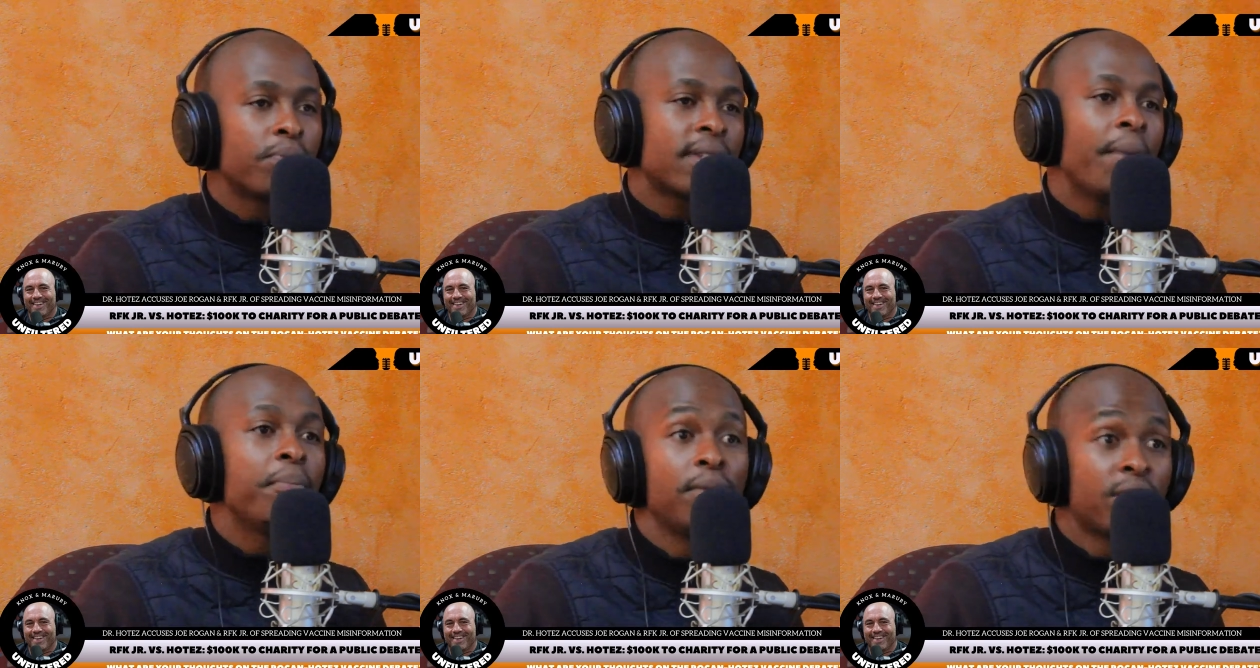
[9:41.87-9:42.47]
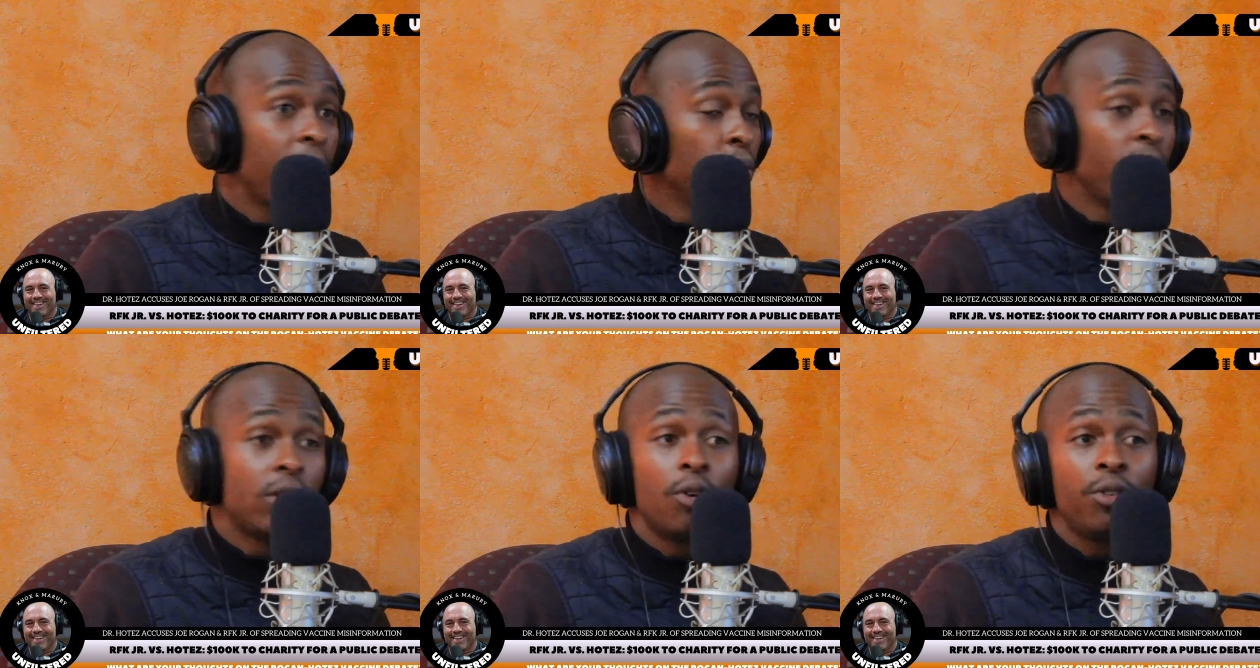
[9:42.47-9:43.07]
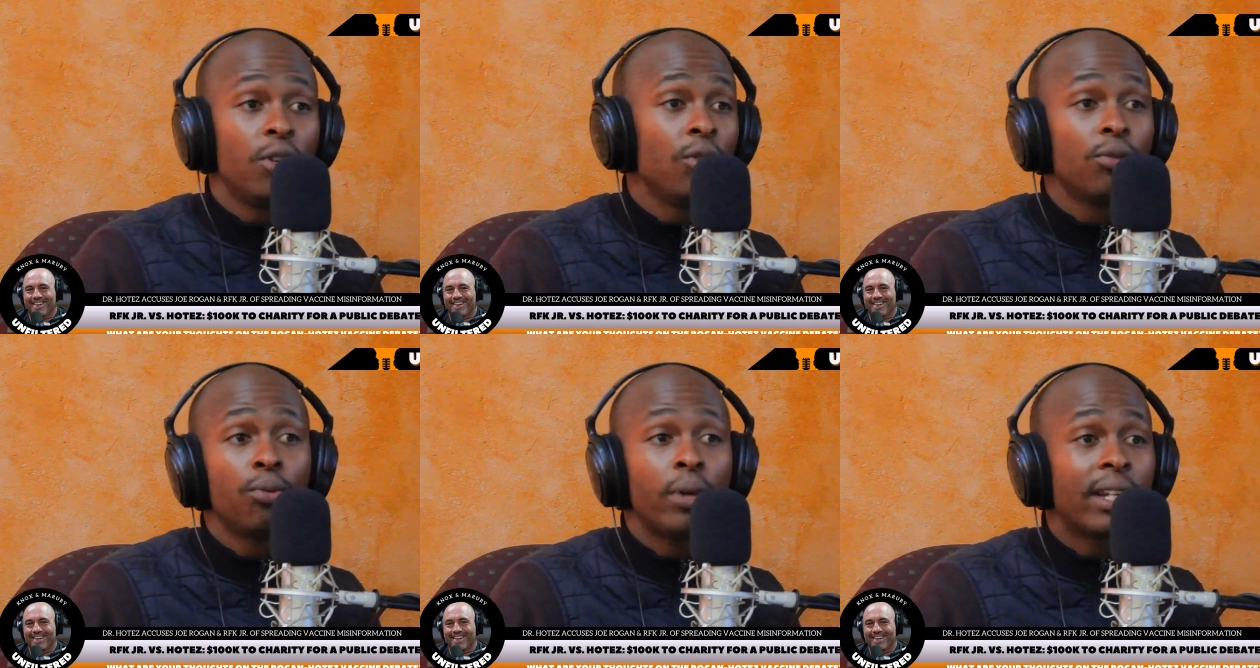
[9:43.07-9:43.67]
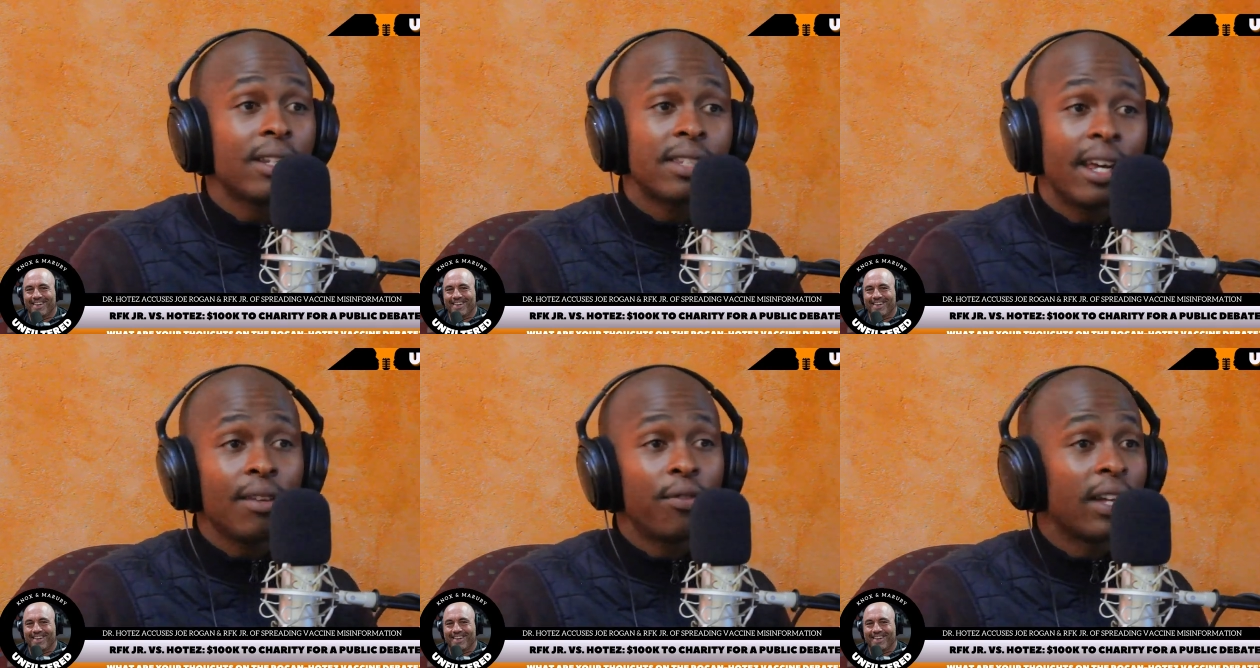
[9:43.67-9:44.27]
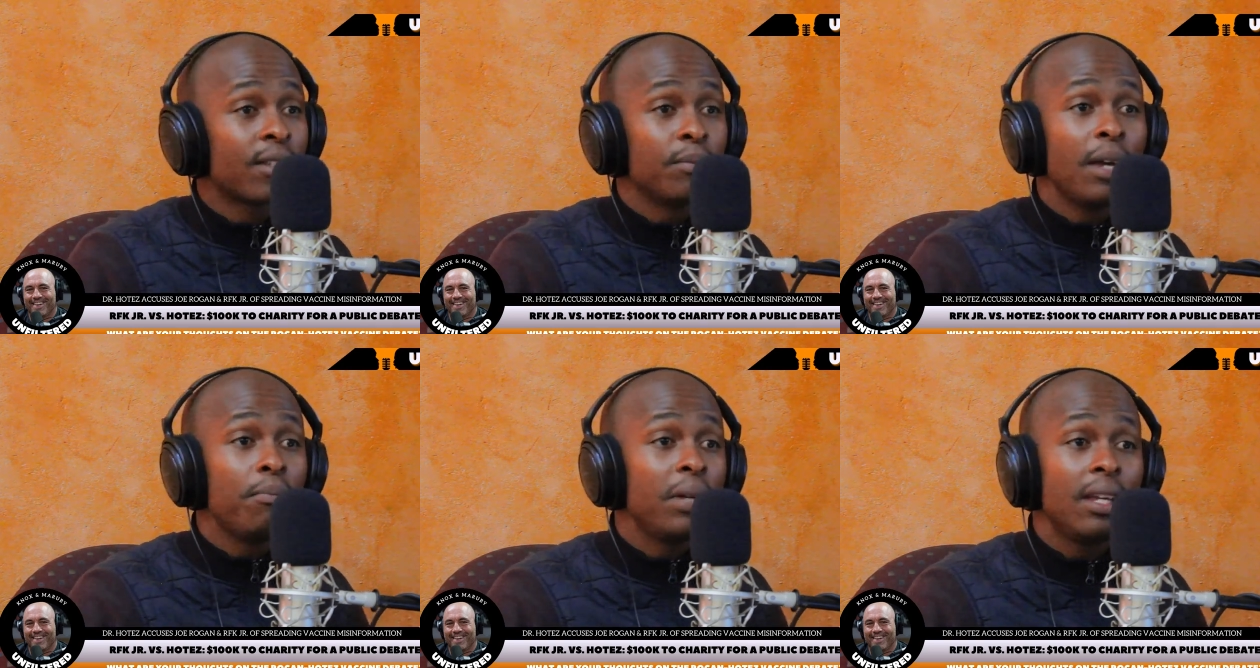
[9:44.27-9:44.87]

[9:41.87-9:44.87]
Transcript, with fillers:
Speaker 1: yeah. some some we don't know what the side effects uh-huh. may